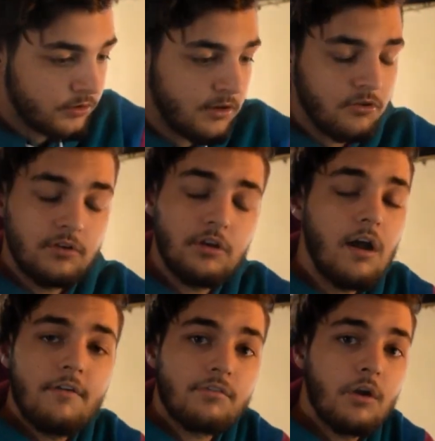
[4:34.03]
because you
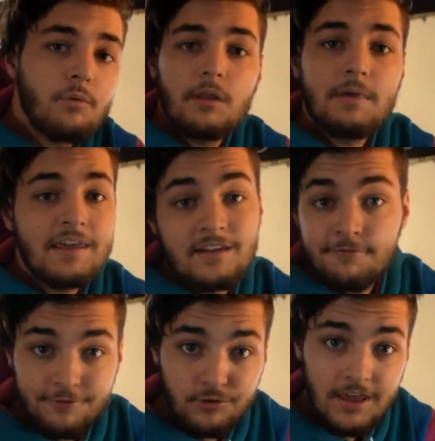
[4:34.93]
obviously don't want to be eating
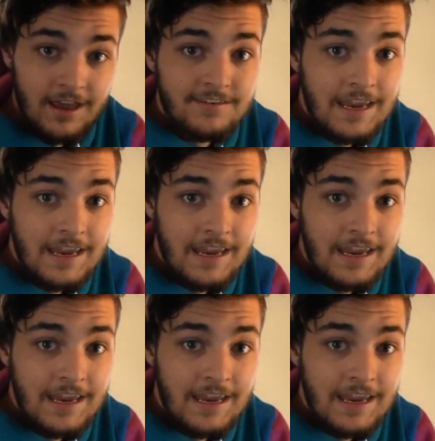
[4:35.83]
food that has